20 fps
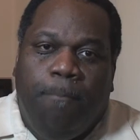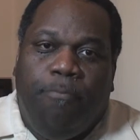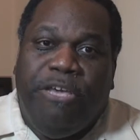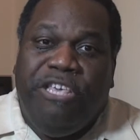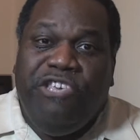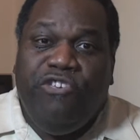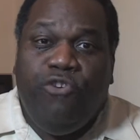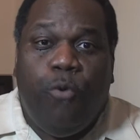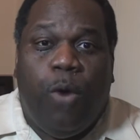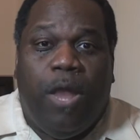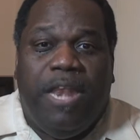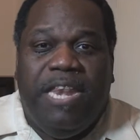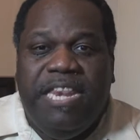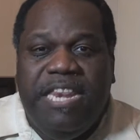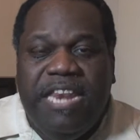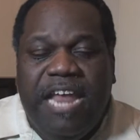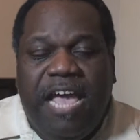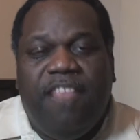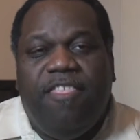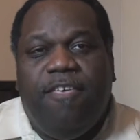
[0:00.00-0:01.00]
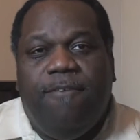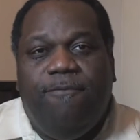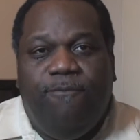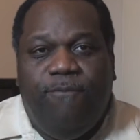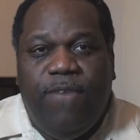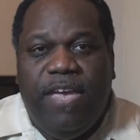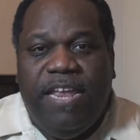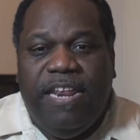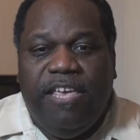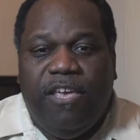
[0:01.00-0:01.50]
bringing you another
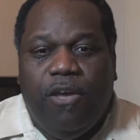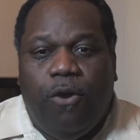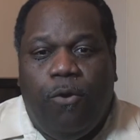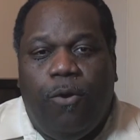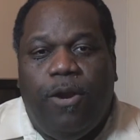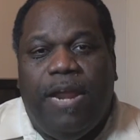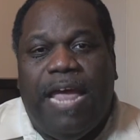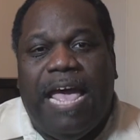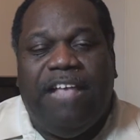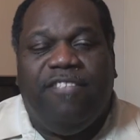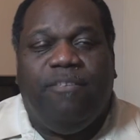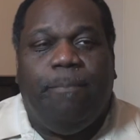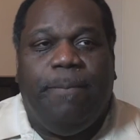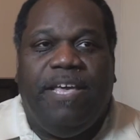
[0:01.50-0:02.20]
video on how to